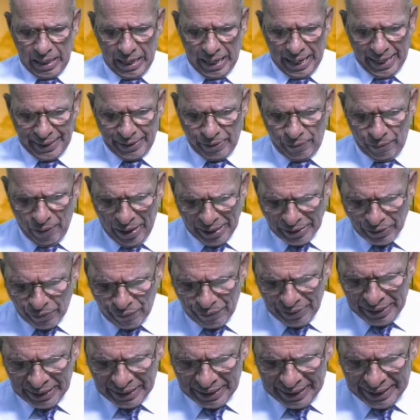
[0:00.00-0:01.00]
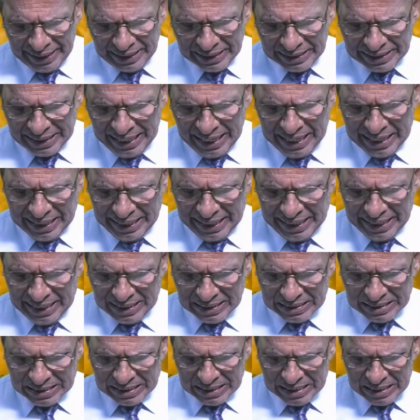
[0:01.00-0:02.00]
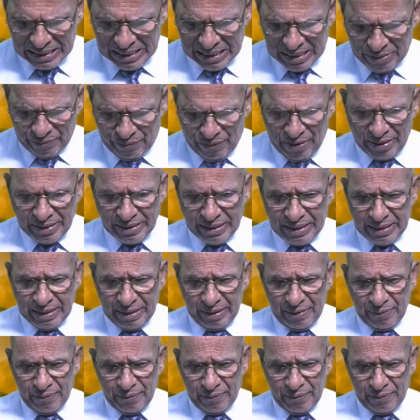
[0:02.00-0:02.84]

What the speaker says: And what we read there is what